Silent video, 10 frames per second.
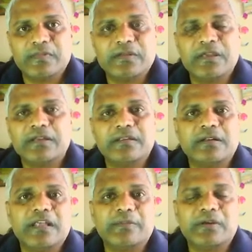hit that
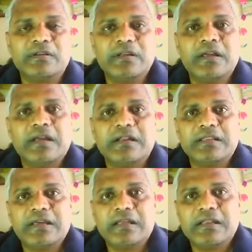like button, and
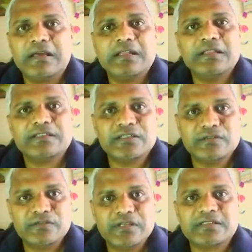then I'll see
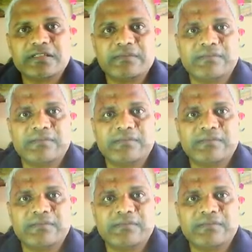you next time.